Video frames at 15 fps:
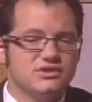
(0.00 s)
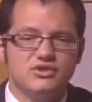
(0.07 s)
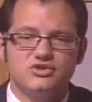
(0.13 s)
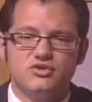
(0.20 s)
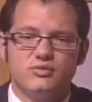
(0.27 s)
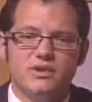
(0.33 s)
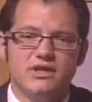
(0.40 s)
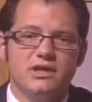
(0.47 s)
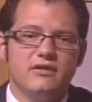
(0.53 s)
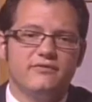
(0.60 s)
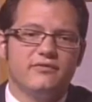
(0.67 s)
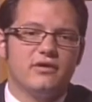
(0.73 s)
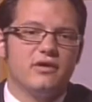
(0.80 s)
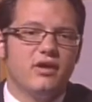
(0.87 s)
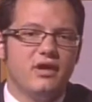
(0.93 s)
just repeat that
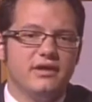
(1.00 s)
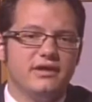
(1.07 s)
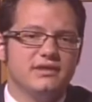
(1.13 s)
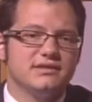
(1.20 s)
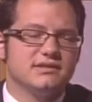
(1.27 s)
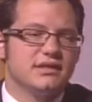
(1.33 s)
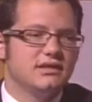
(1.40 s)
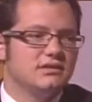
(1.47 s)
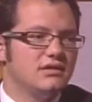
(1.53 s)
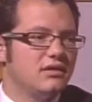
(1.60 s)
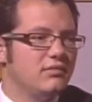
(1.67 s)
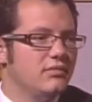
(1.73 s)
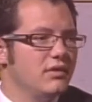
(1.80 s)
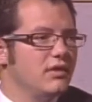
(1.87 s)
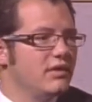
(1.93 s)
for our audience,
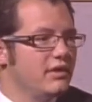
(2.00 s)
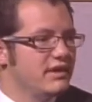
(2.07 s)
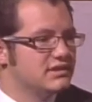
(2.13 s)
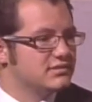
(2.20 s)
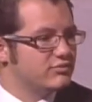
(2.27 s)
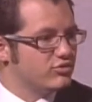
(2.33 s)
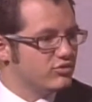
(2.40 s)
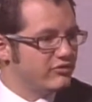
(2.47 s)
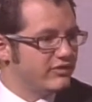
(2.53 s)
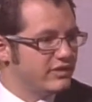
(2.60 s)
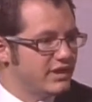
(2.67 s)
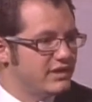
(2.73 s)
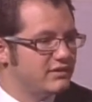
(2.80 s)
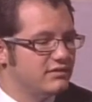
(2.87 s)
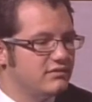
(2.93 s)
that it's proven
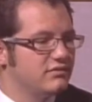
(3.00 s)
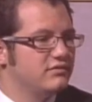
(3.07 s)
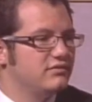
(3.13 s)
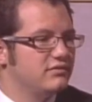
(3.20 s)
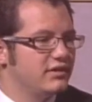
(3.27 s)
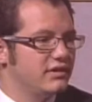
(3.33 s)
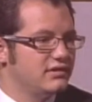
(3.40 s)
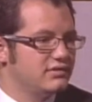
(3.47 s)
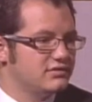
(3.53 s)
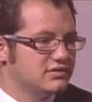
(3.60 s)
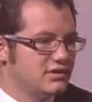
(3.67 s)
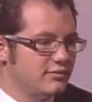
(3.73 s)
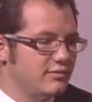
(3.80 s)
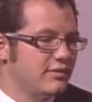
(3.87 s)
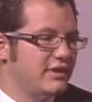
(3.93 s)
that
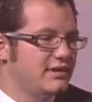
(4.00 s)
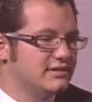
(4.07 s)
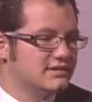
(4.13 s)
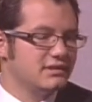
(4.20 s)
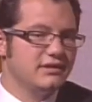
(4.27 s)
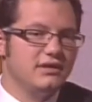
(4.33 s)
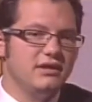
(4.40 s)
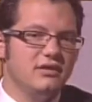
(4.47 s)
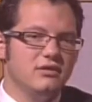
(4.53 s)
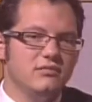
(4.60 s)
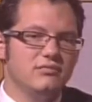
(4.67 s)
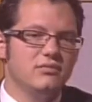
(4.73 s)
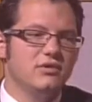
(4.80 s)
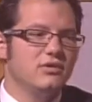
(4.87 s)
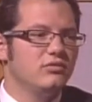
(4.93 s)
supplementing
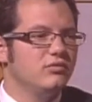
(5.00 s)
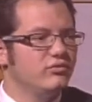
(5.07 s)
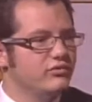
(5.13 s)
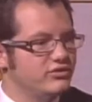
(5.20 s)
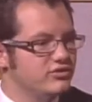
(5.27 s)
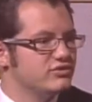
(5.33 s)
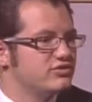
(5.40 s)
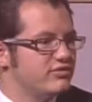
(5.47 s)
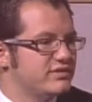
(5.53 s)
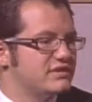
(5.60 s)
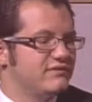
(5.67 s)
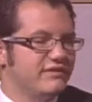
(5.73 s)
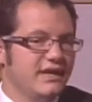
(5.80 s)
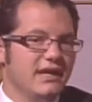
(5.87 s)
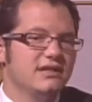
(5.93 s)
selenium will reduce the risk
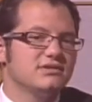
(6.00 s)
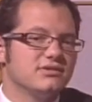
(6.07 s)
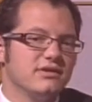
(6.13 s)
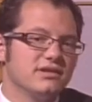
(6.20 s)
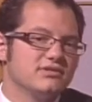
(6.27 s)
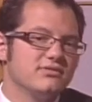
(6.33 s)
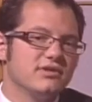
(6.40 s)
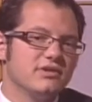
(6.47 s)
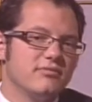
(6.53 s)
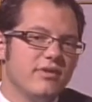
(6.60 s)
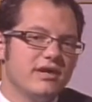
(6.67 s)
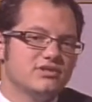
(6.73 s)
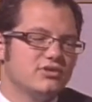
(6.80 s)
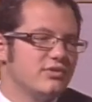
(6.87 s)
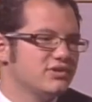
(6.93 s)
of cancer. And that's really the
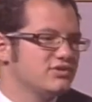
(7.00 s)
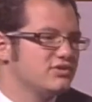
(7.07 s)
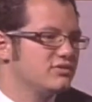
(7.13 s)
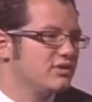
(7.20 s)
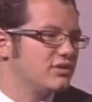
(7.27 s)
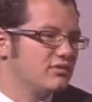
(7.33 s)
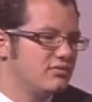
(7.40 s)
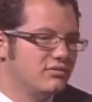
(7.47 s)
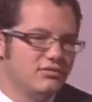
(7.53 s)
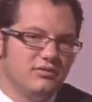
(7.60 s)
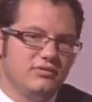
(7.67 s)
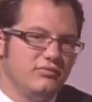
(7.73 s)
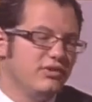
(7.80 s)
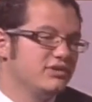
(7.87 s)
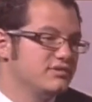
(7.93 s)
magic question that
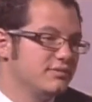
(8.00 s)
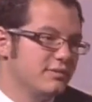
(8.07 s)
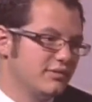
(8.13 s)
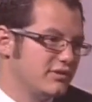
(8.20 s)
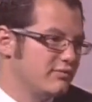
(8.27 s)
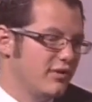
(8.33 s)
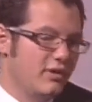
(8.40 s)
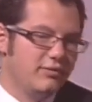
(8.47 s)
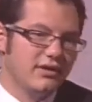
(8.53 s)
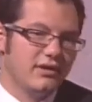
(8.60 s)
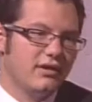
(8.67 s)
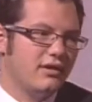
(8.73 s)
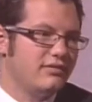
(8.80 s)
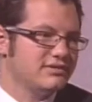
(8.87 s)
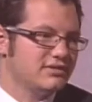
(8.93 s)
millions of people in the public
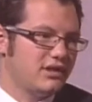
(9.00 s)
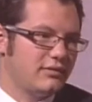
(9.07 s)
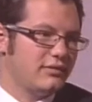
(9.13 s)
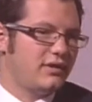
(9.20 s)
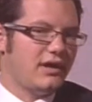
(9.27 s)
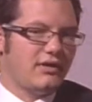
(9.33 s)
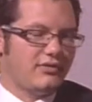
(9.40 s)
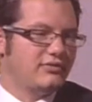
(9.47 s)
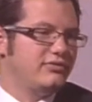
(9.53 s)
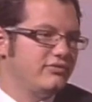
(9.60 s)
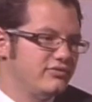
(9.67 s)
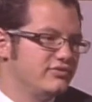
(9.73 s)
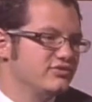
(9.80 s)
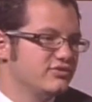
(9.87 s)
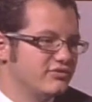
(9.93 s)
are always talking about. How can they
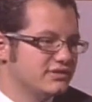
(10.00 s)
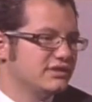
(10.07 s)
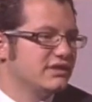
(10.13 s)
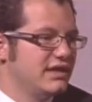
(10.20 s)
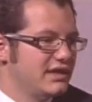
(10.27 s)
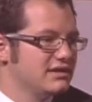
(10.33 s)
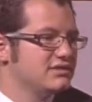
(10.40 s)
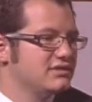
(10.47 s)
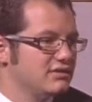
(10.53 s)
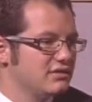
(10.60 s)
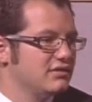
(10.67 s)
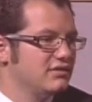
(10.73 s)
reduce the risk of cancer?